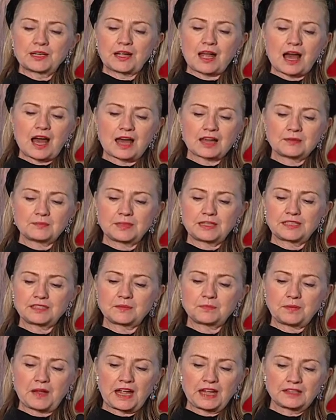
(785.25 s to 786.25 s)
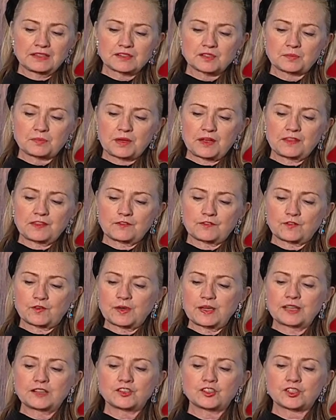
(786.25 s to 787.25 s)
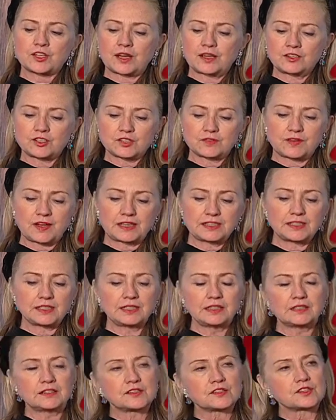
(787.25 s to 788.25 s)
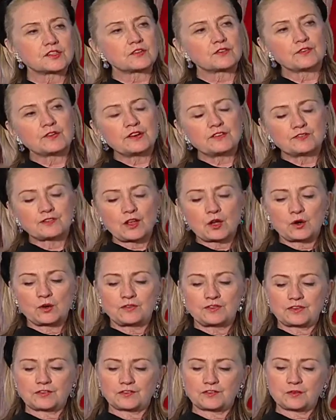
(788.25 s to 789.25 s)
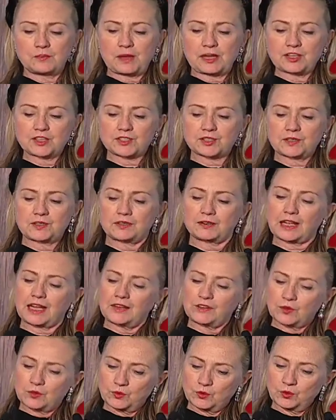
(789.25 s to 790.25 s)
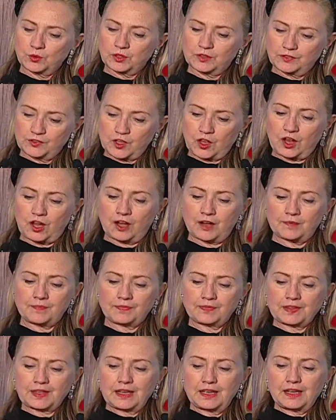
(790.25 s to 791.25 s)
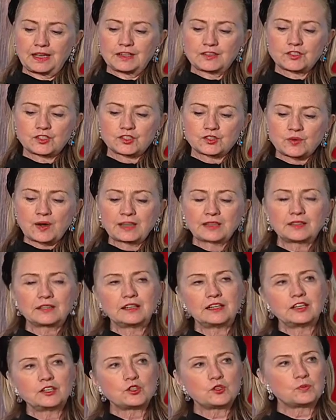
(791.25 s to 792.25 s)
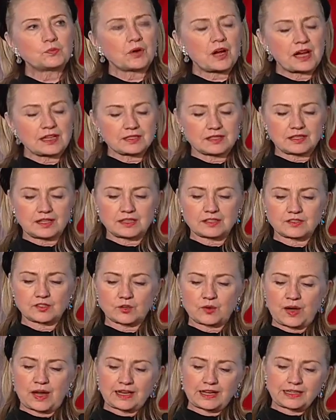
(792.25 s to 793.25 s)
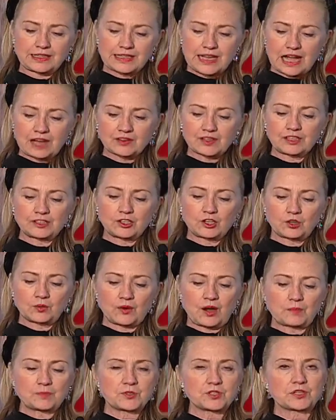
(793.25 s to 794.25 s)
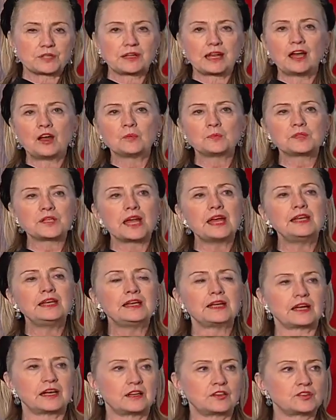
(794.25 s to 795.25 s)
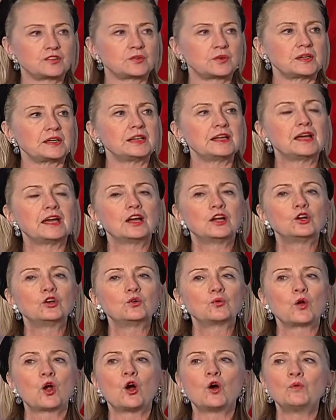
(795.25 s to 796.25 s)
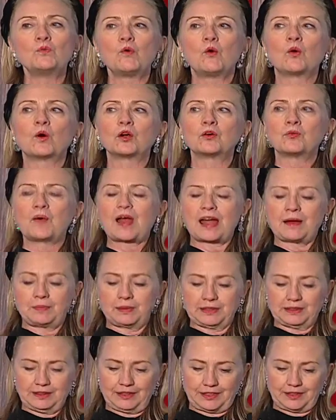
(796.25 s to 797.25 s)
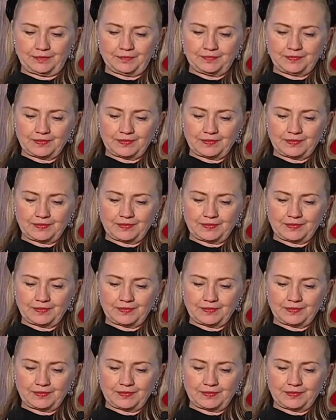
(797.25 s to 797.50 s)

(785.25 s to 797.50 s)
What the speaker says: economy depends upon the free exchange of ideas, the free flow of information, and the rule of law. Strengthening due process, cracking down on corruption, helps any country grow more rapidly,